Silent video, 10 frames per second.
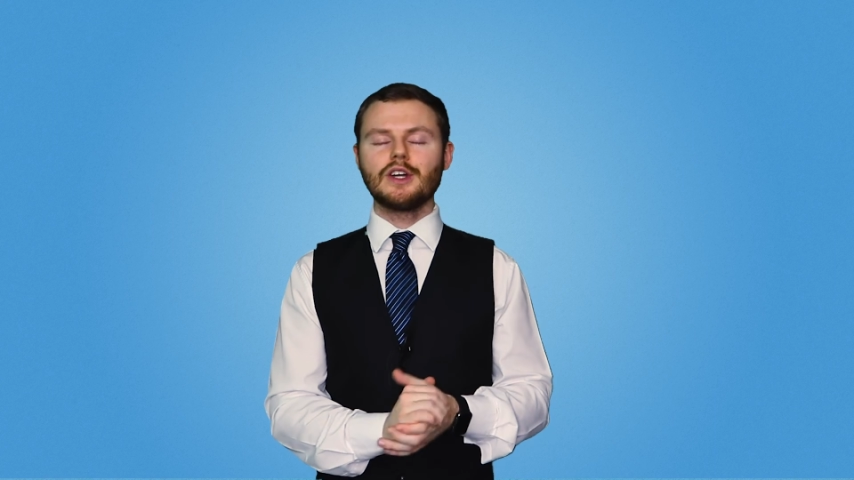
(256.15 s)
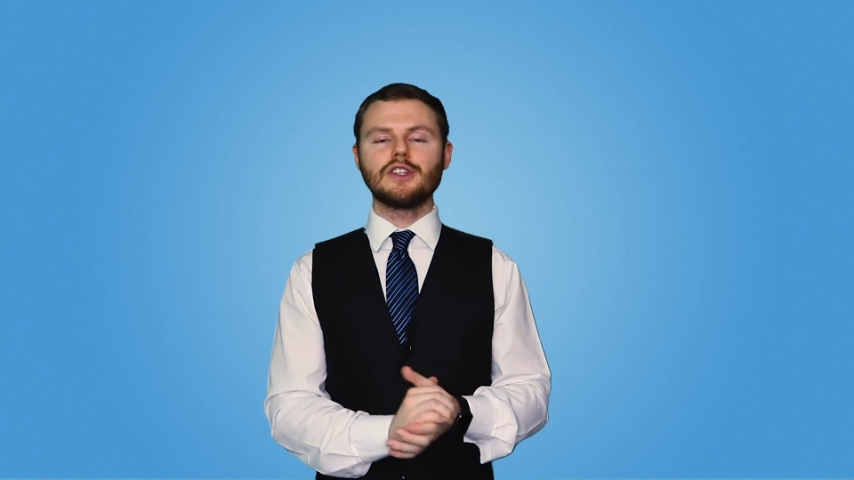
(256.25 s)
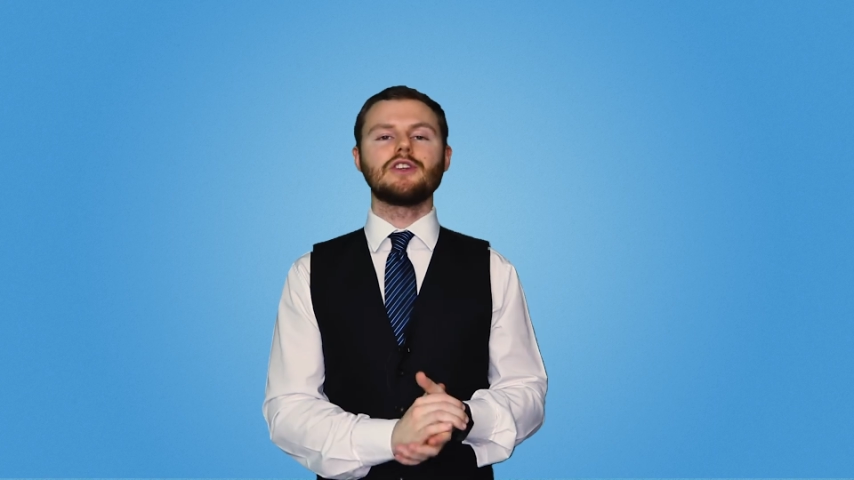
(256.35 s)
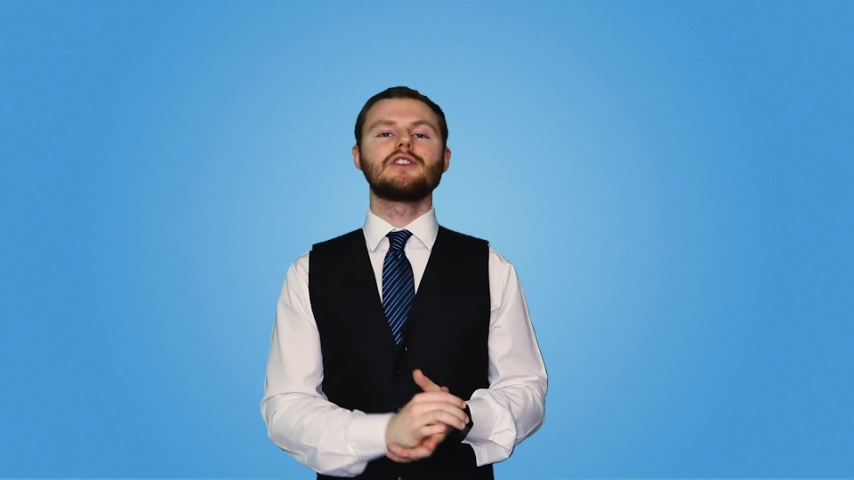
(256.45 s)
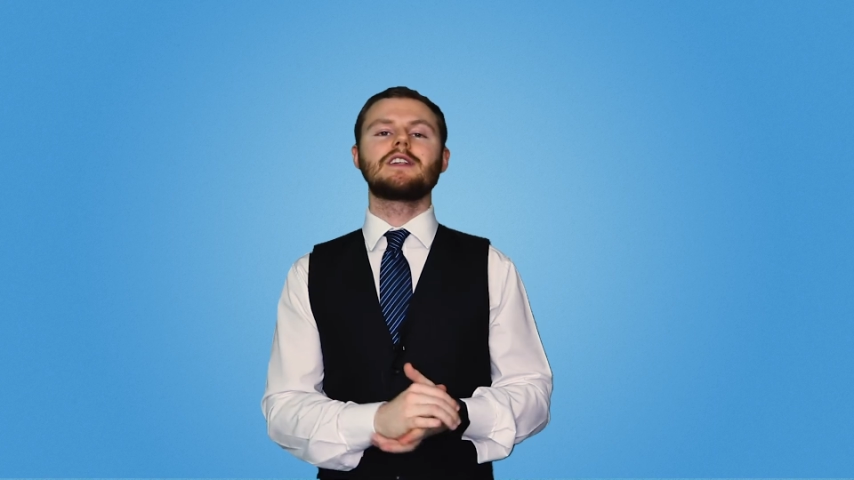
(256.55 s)

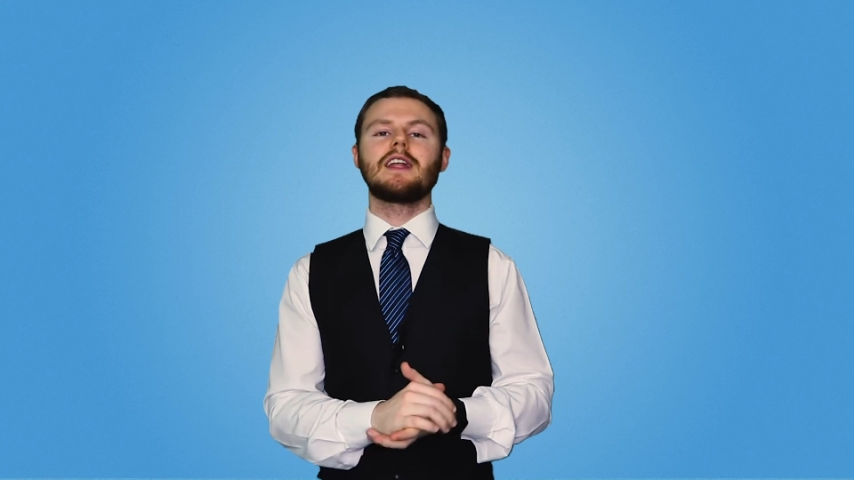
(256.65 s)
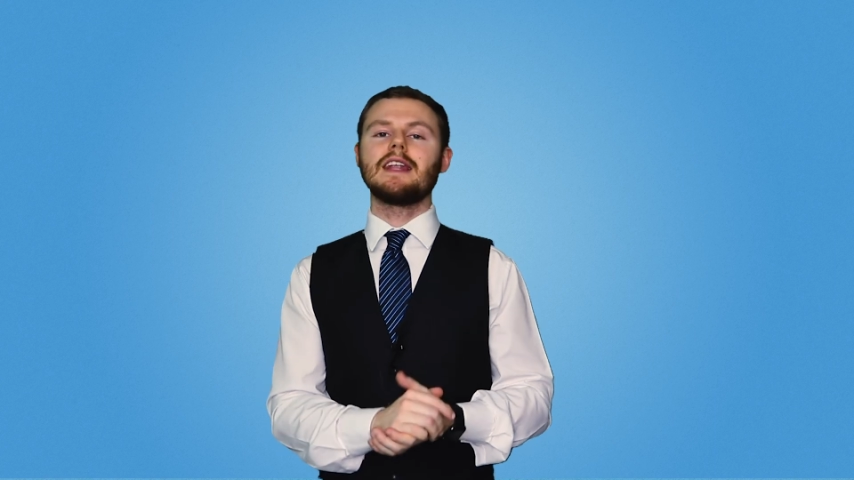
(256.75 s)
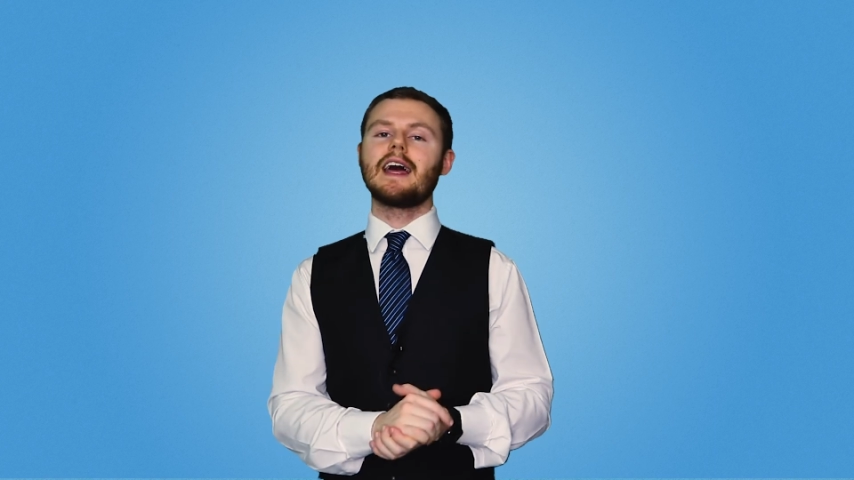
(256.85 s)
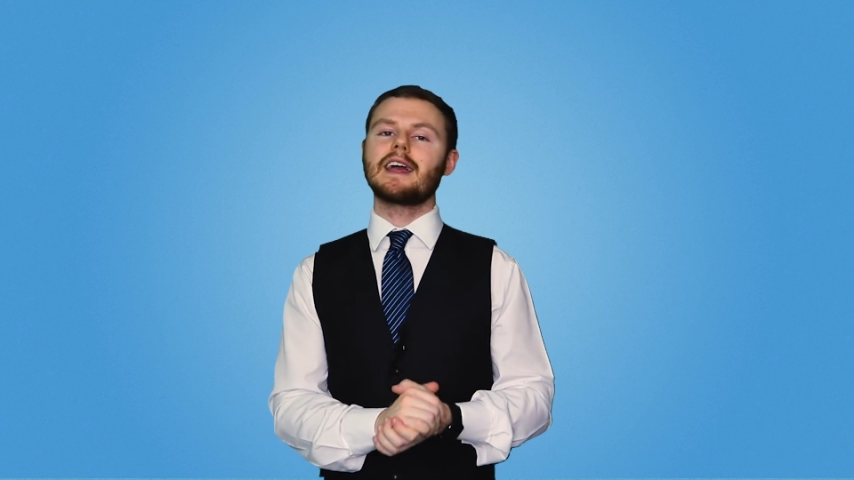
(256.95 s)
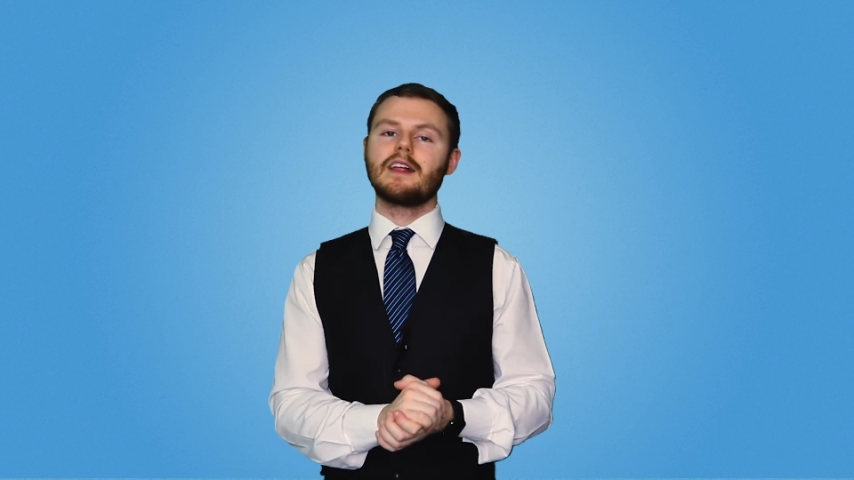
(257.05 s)
just
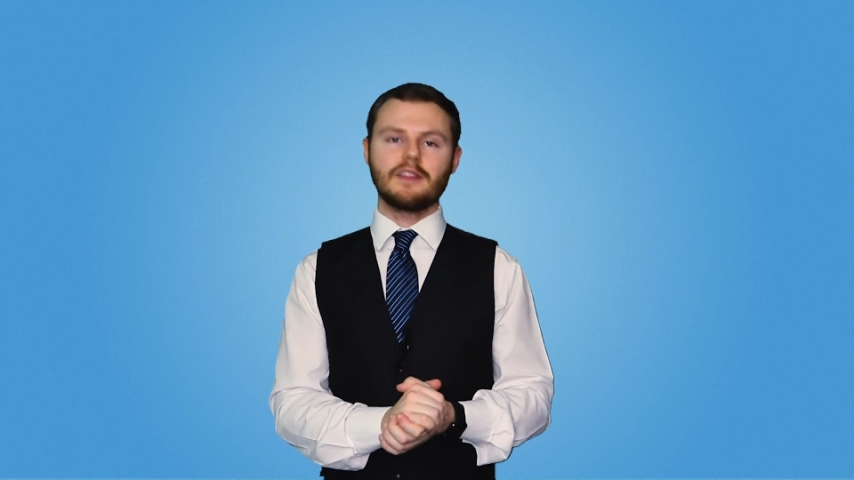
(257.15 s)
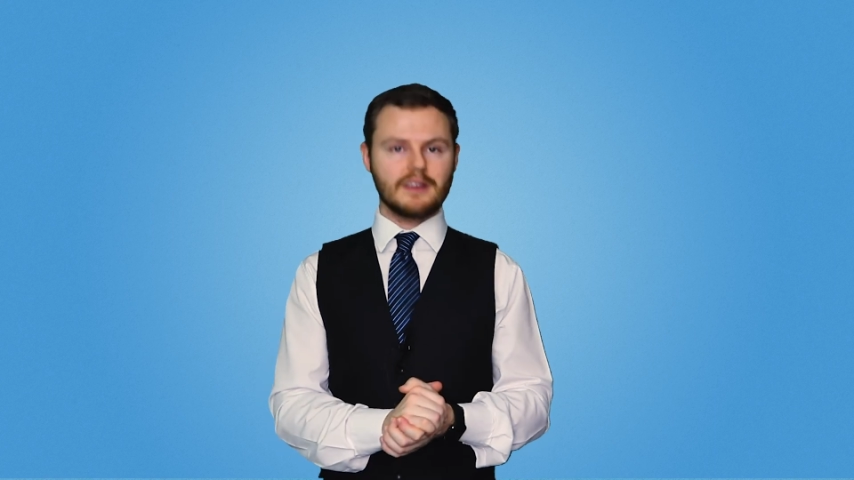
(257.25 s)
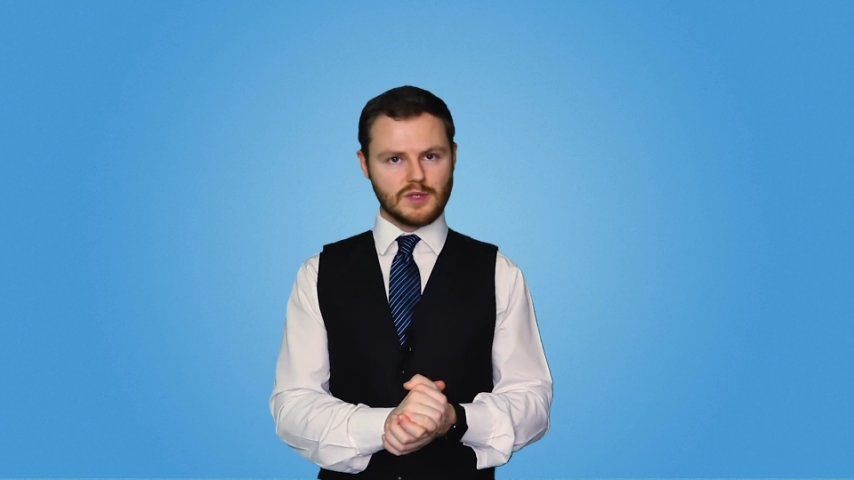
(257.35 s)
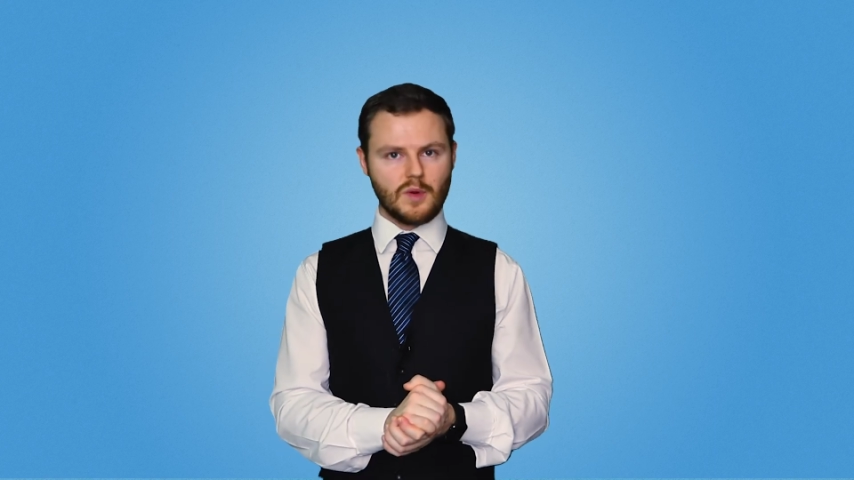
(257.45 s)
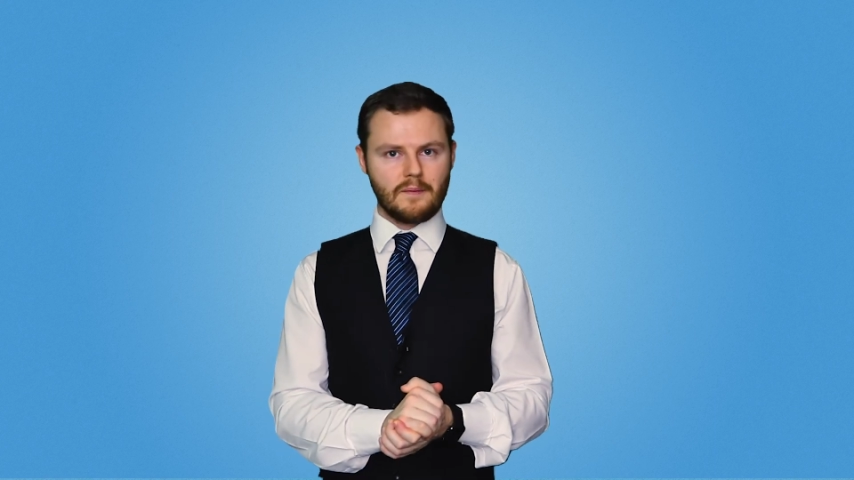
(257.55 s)
like
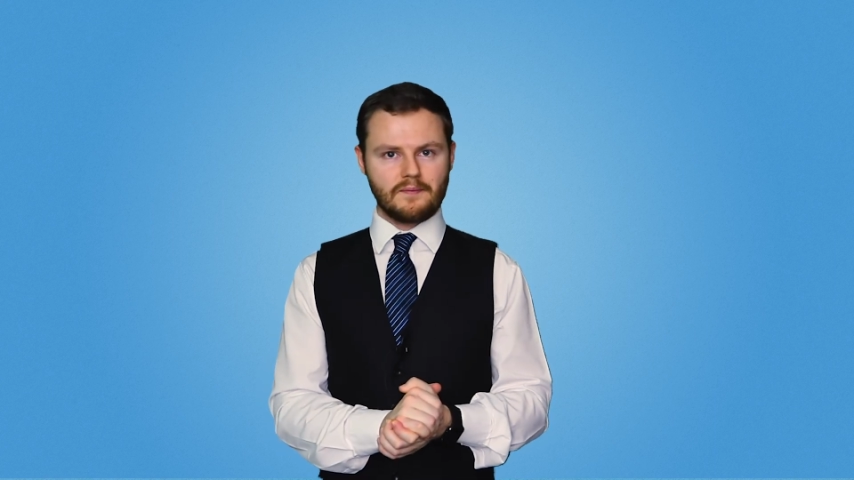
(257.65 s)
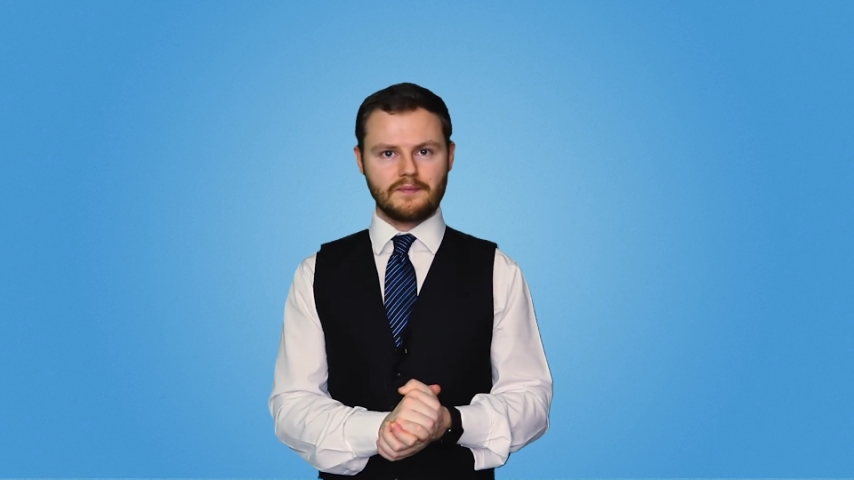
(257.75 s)
this one.